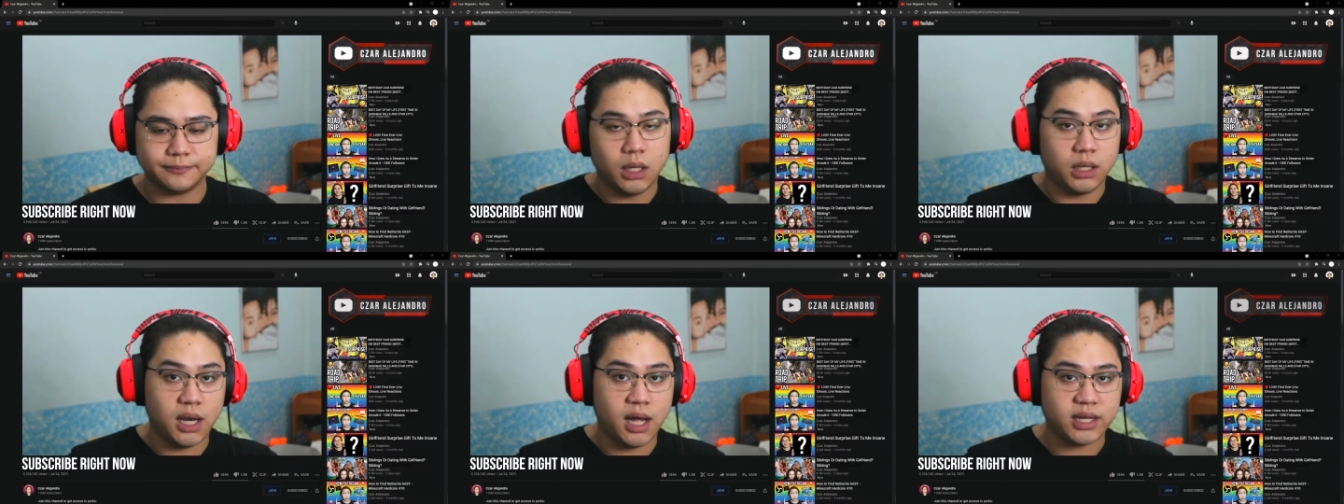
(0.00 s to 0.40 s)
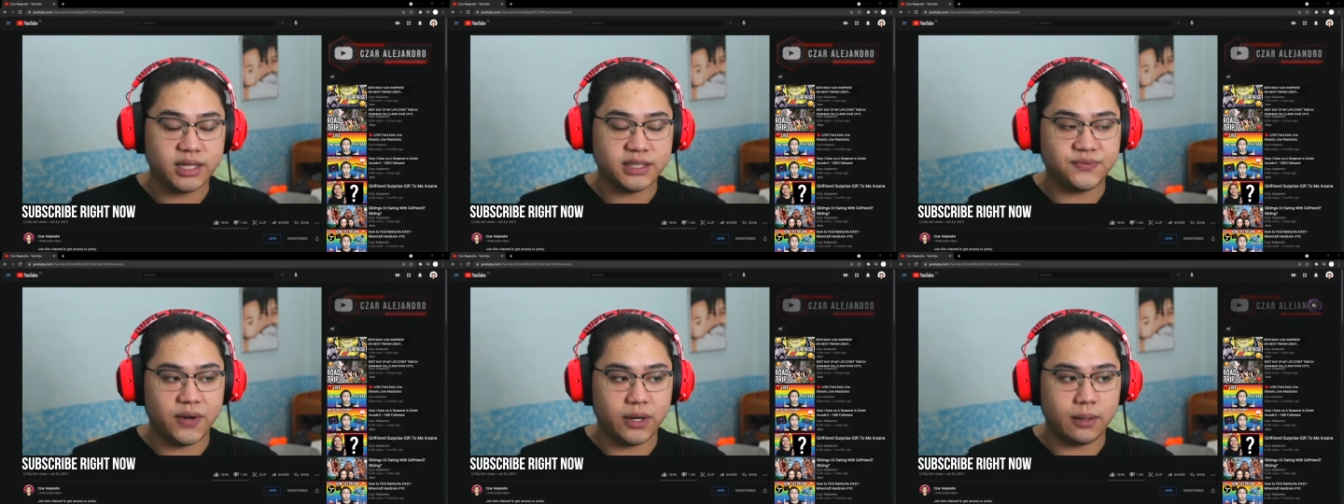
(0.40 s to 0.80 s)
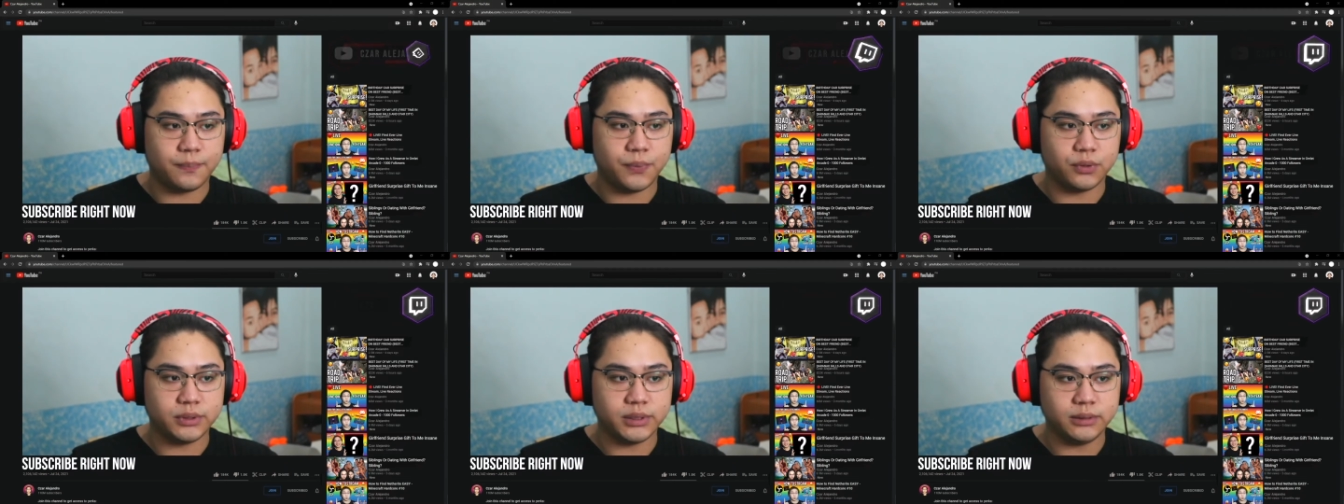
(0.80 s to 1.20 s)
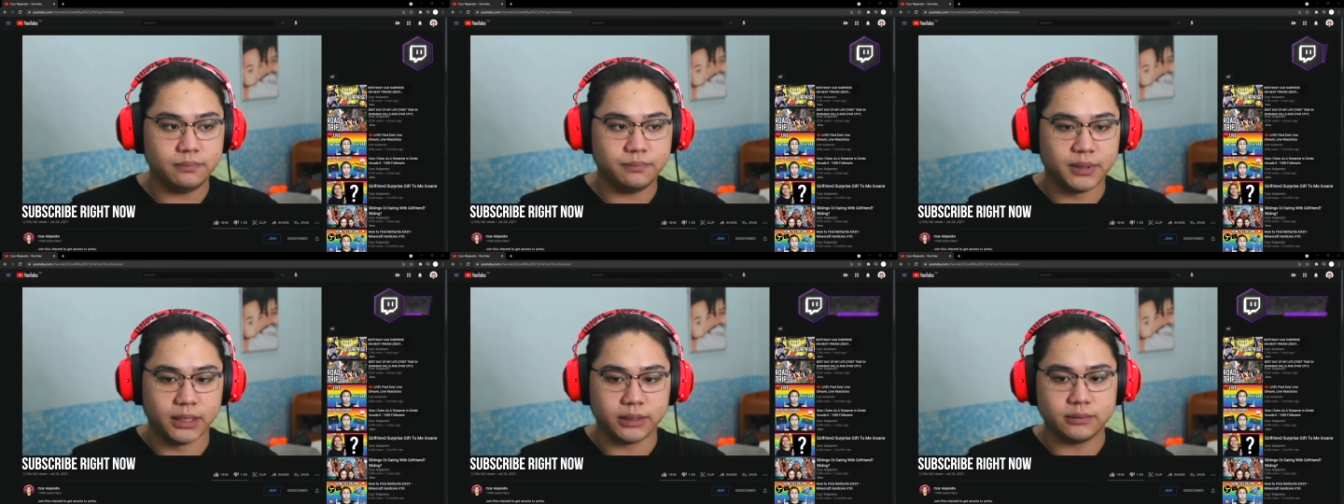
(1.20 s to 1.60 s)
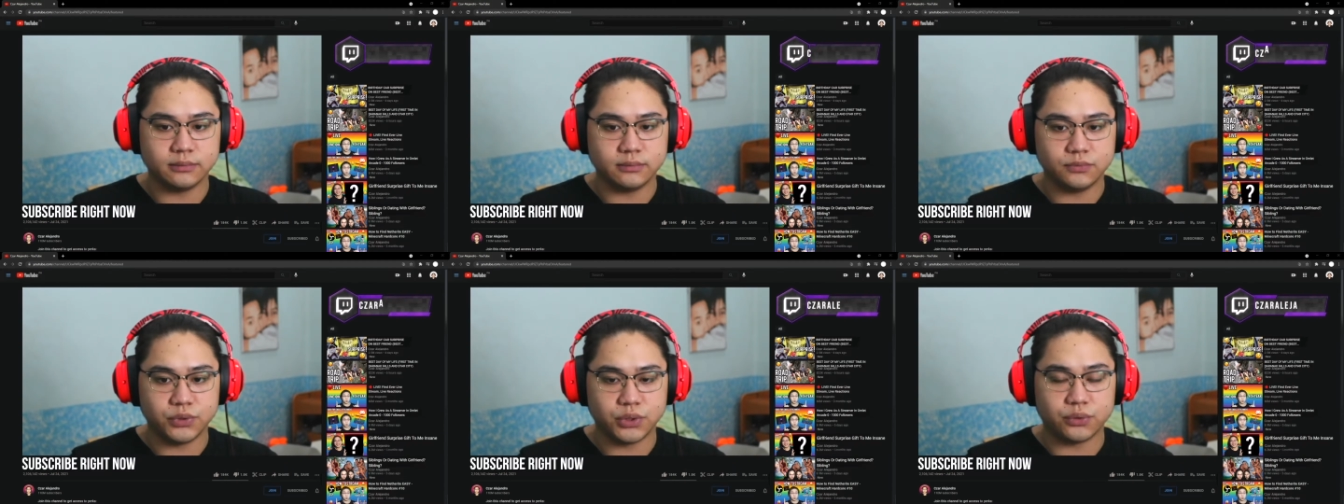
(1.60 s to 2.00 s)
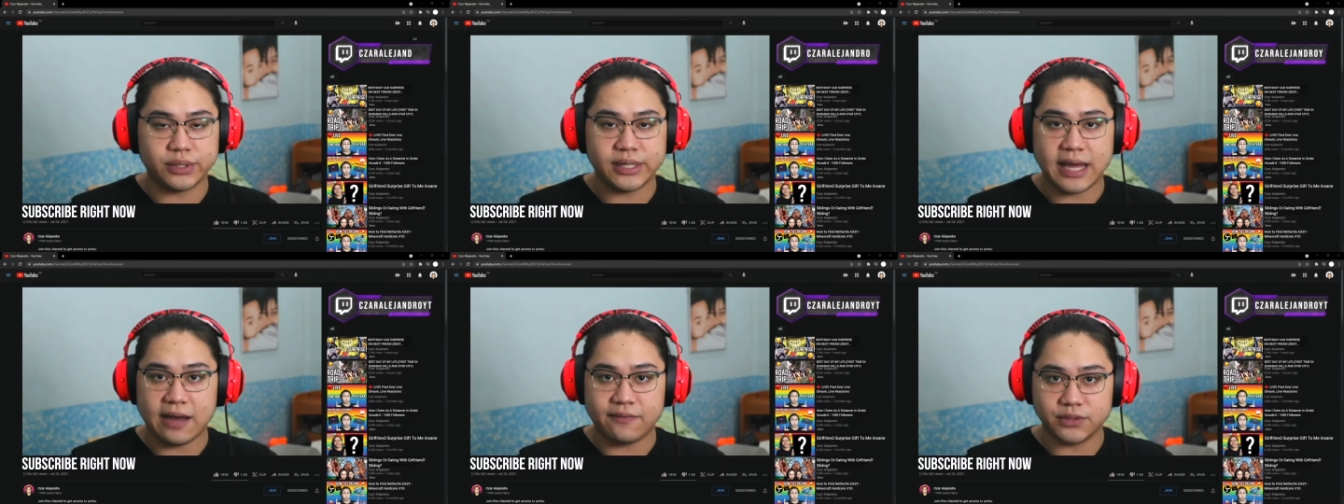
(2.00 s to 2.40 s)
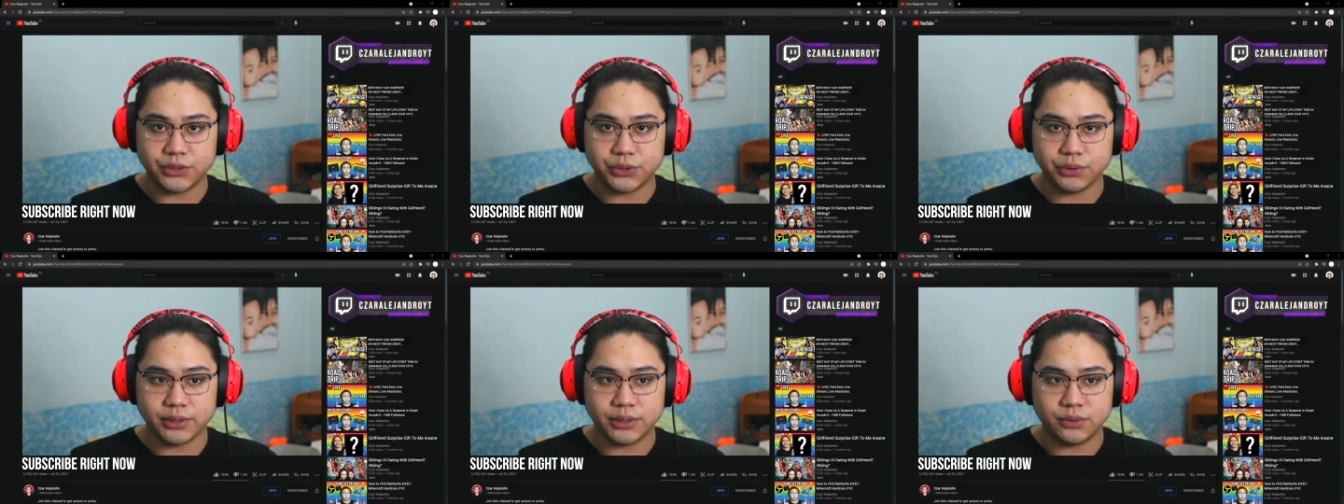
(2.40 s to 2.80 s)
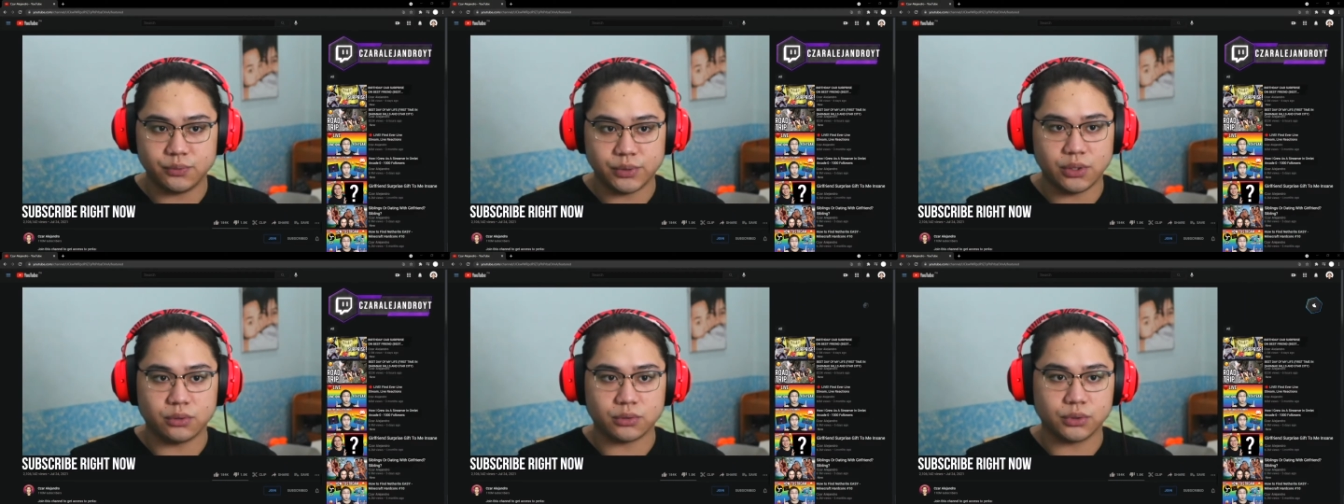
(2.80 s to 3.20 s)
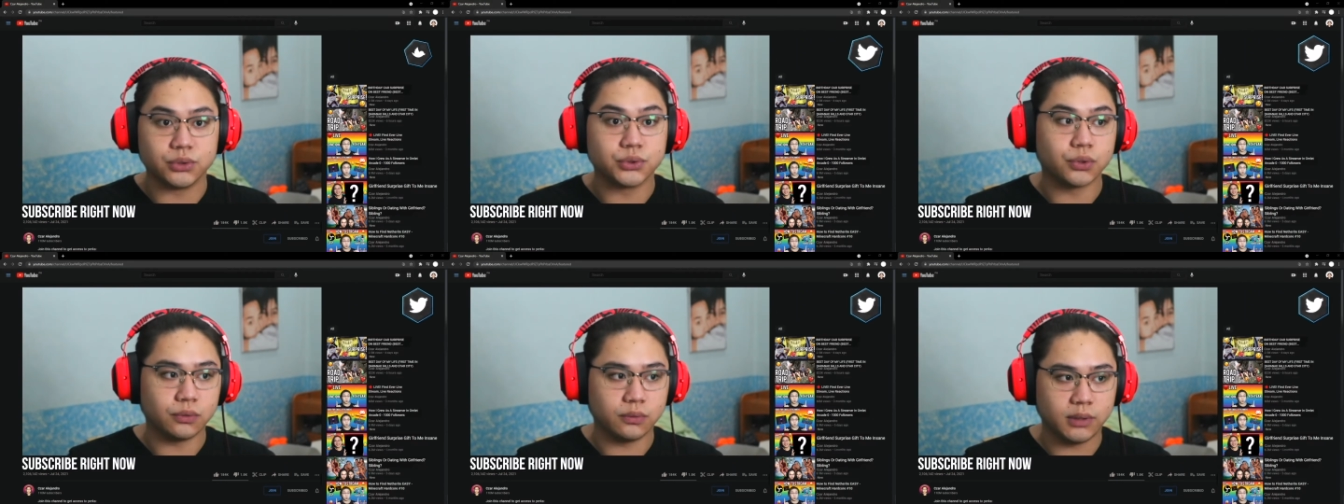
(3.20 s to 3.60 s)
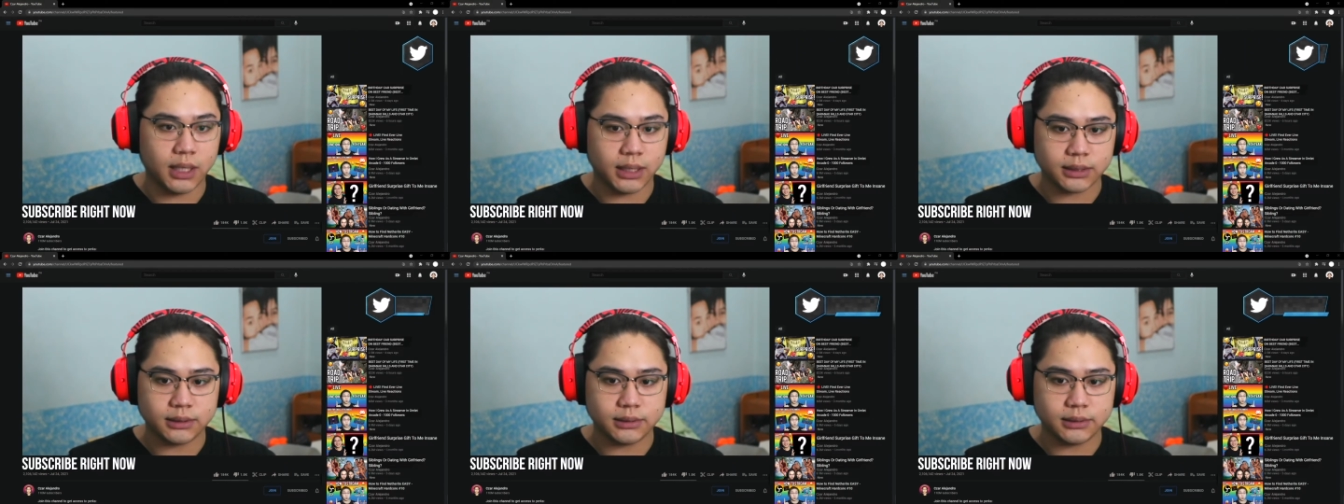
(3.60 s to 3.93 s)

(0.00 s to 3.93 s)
Luck is very important, but we don't really have a choice. We don't control luck.